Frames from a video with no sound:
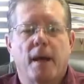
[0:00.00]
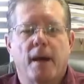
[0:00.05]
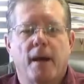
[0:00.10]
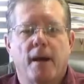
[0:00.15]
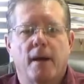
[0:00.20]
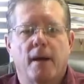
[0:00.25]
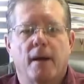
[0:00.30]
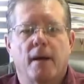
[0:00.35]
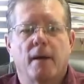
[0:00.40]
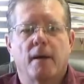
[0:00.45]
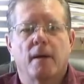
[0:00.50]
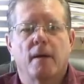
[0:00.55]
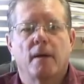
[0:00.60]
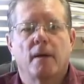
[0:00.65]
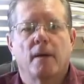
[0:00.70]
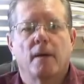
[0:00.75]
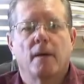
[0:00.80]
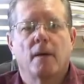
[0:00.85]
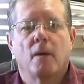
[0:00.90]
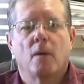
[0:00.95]
pair
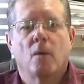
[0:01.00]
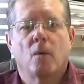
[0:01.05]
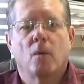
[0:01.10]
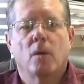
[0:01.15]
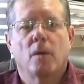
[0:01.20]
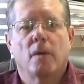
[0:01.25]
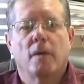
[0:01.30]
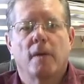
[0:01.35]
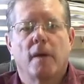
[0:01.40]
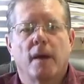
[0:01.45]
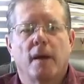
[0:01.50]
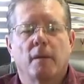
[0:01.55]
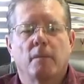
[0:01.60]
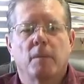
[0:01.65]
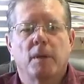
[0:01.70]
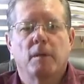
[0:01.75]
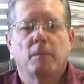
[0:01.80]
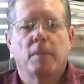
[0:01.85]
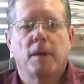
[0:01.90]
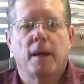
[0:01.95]
will then
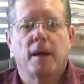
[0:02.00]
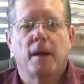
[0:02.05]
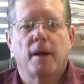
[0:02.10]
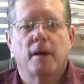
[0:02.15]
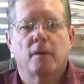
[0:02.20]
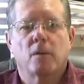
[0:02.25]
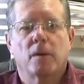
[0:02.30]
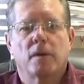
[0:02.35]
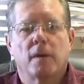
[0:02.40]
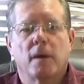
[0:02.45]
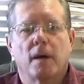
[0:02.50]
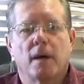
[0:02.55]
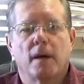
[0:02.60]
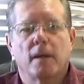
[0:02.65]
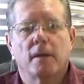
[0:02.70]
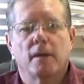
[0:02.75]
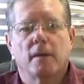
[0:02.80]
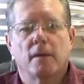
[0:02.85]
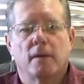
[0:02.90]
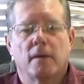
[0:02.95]
be paired with
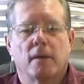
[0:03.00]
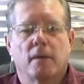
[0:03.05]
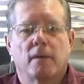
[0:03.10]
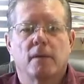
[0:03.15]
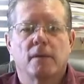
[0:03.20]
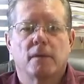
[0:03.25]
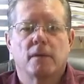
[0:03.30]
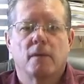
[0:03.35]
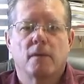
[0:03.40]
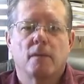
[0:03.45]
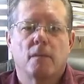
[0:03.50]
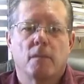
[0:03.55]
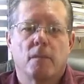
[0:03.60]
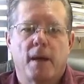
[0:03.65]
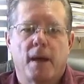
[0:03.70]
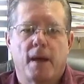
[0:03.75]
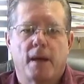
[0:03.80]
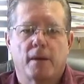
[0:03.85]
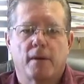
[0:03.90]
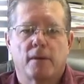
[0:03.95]
other
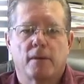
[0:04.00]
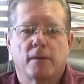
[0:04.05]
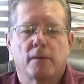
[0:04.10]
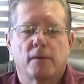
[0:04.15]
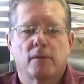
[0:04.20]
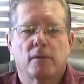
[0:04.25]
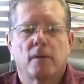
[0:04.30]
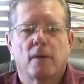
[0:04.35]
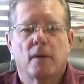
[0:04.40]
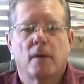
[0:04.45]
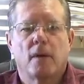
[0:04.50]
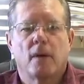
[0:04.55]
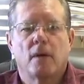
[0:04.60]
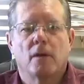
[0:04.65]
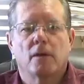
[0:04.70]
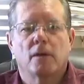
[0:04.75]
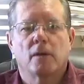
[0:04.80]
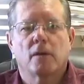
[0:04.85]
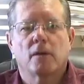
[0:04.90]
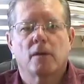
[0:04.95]
panels
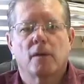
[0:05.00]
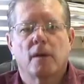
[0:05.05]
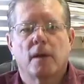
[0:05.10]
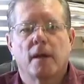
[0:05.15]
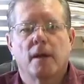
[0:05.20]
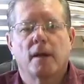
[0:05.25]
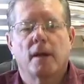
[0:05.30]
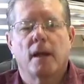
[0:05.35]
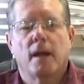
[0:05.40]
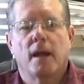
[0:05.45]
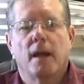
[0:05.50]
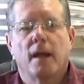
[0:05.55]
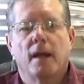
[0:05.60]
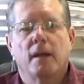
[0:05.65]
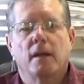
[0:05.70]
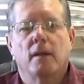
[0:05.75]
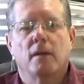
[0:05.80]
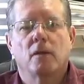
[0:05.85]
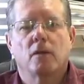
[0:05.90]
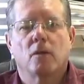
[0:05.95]
to create a
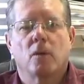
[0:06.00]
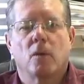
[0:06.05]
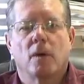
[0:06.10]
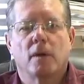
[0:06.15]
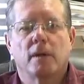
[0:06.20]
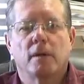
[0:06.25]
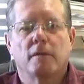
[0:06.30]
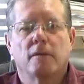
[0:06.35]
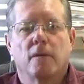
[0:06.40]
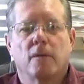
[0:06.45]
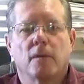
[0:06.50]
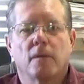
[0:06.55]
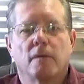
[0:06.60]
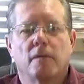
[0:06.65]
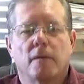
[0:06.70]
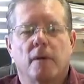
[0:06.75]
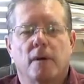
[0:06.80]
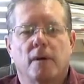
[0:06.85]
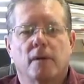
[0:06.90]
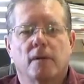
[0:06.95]
24
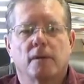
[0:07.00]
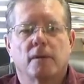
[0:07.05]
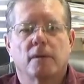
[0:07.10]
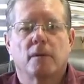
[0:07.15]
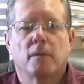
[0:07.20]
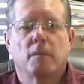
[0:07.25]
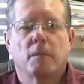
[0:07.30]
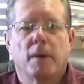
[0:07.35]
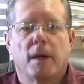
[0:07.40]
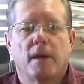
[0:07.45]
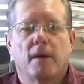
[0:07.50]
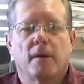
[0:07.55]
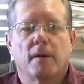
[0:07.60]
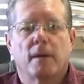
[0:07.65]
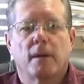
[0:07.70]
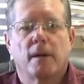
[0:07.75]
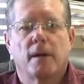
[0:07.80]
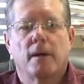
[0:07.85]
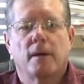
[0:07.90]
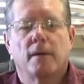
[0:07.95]
volt
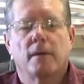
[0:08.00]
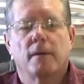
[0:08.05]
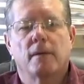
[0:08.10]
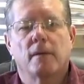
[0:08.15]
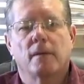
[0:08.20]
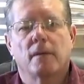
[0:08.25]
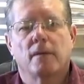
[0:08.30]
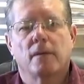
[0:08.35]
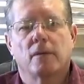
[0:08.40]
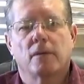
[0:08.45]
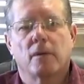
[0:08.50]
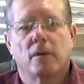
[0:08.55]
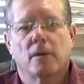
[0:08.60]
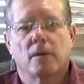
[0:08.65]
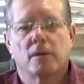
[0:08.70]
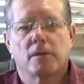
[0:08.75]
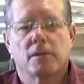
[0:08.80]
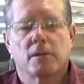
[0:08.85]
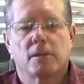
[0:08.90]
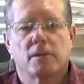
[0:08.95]
parallel
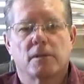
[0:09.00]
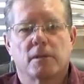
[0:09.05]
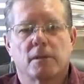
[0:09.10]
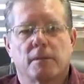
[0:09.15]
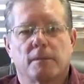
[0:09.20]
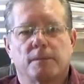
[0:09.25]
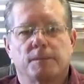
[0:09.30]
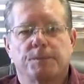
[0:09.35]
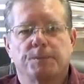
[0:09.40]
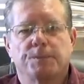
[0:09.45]
solar system.